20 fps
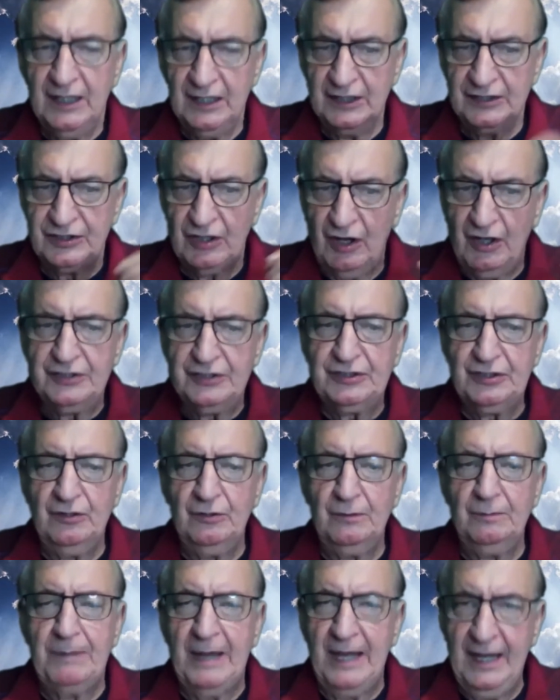it's
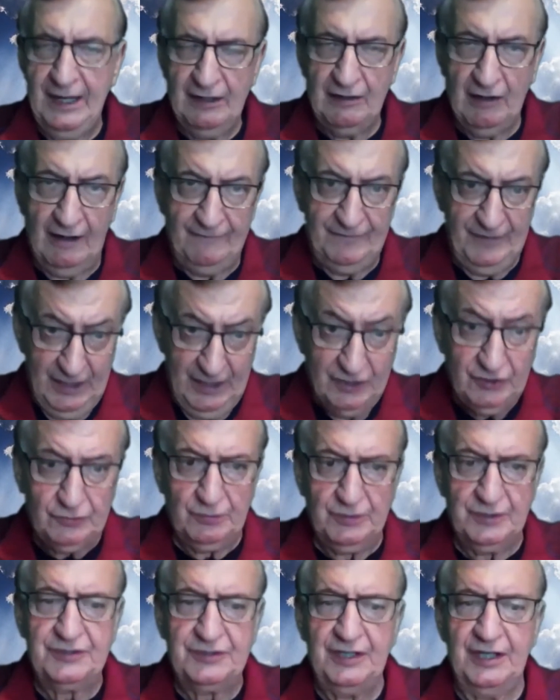also paying off
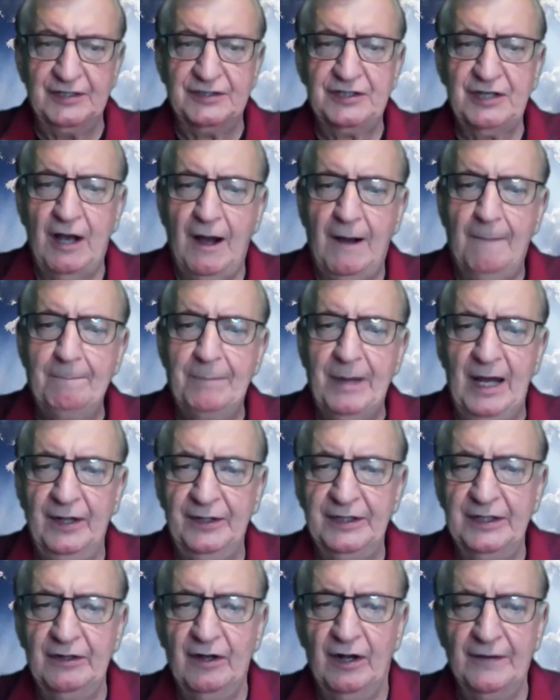interest that's
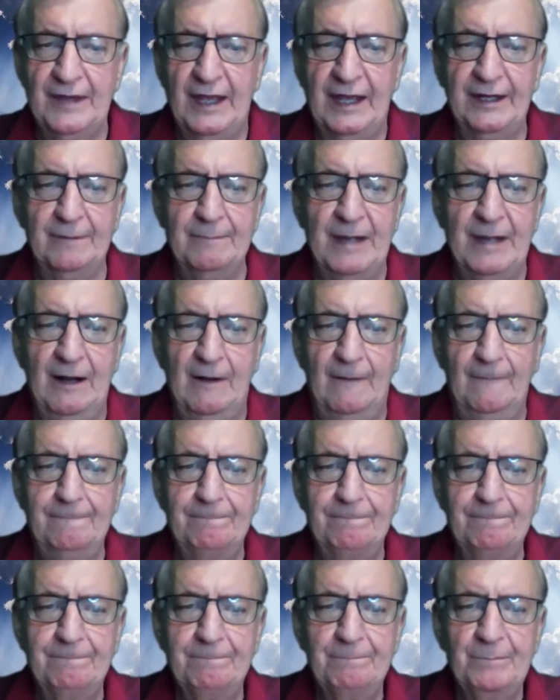compounding on that amount.
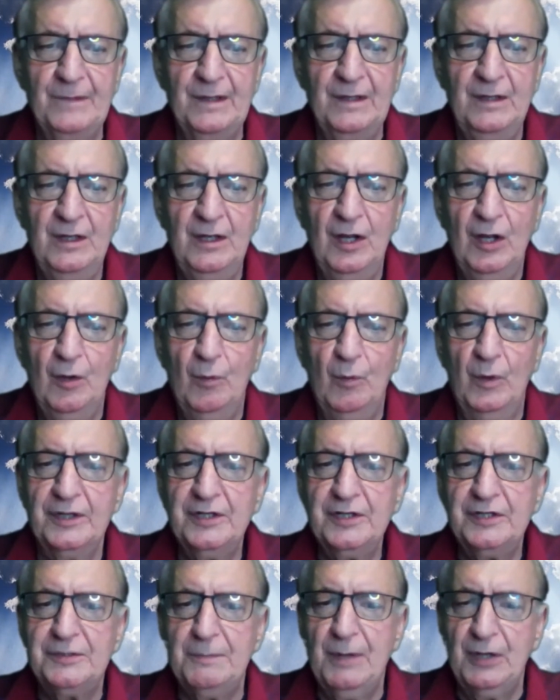Where
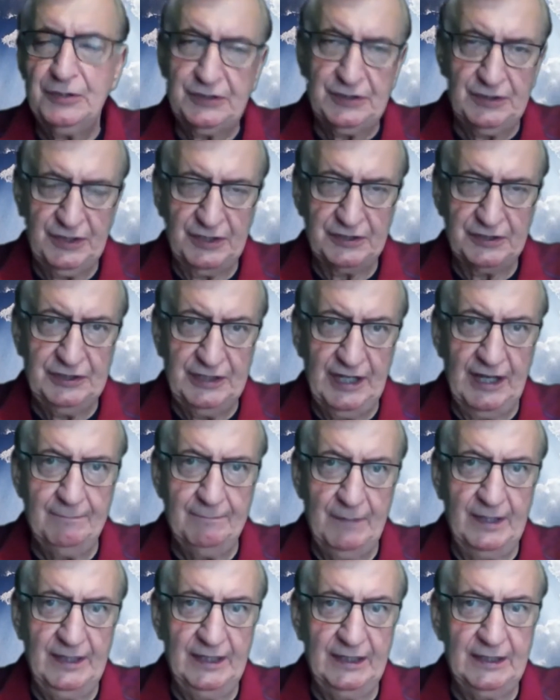does most of this
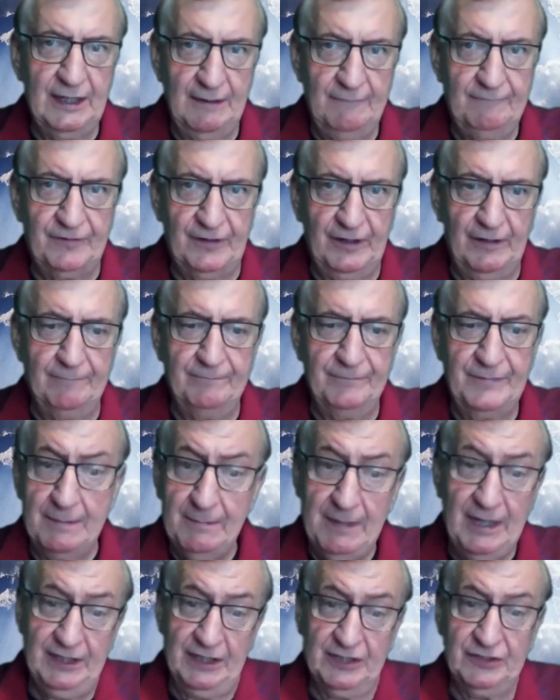debt money come from?
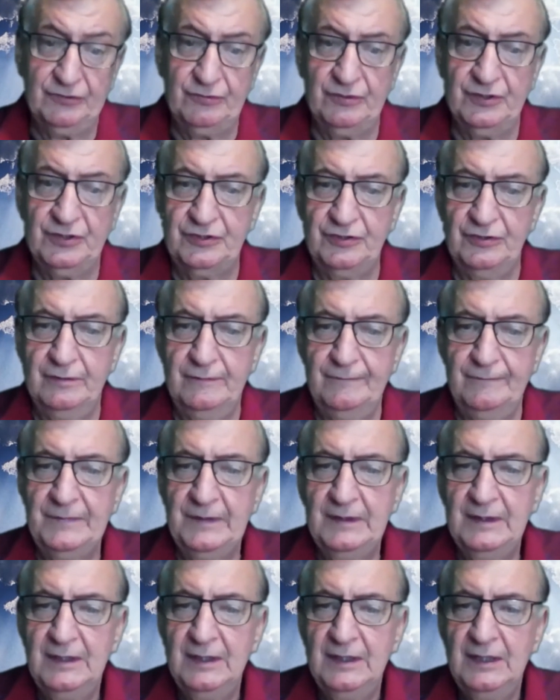That might interest you.
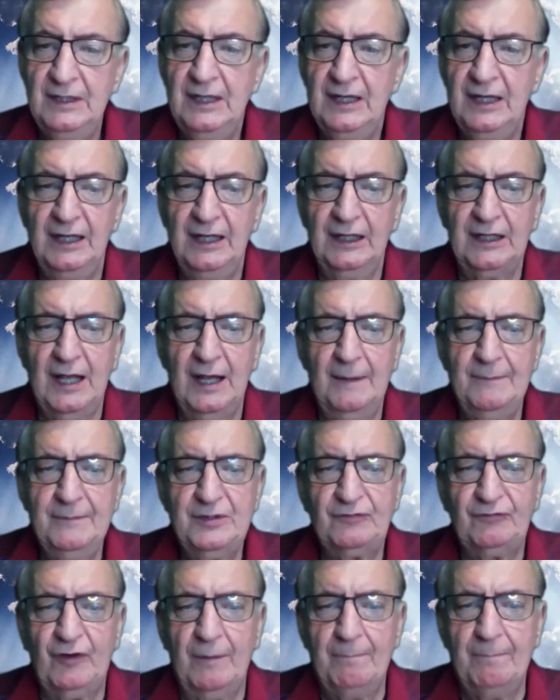It
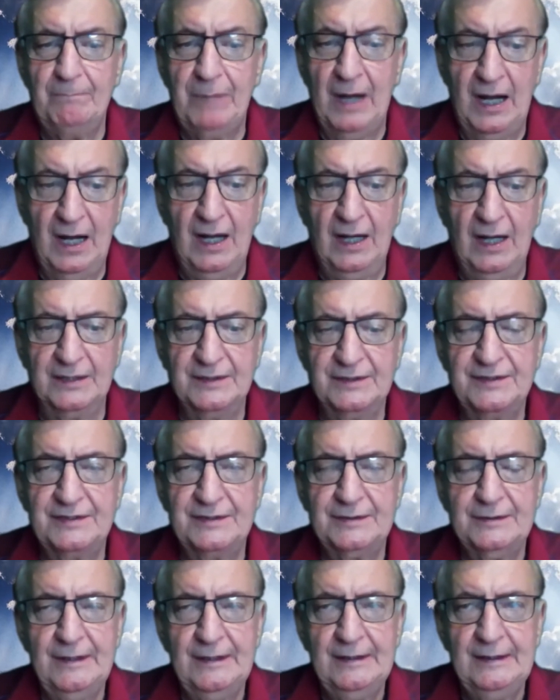comes from
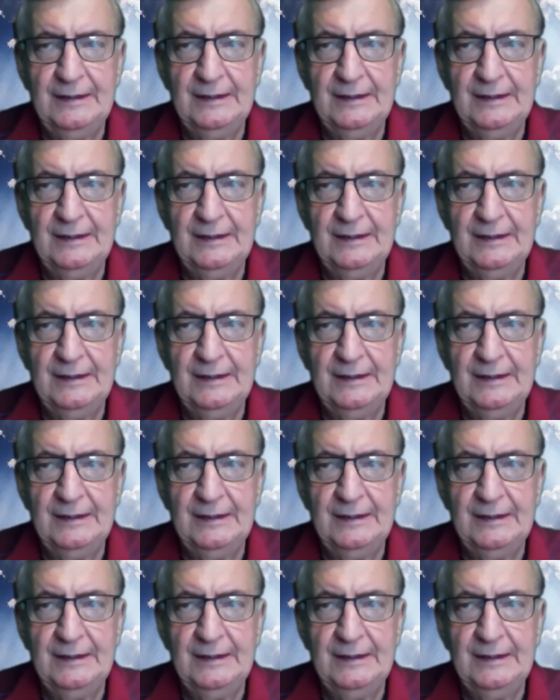bonds.